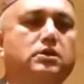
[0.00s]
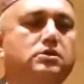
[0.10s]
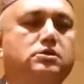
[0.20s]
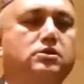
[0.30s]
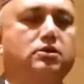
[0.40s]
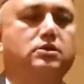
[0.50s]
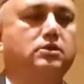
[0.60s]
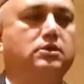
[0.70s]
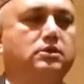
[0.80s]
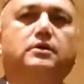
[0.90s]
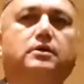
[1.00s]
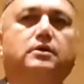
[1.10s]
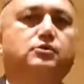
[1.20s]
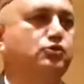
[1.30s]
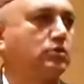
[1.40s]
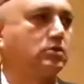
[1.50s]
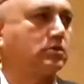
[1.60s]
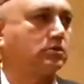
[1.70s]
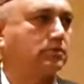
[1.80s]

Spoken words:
It is not a joke.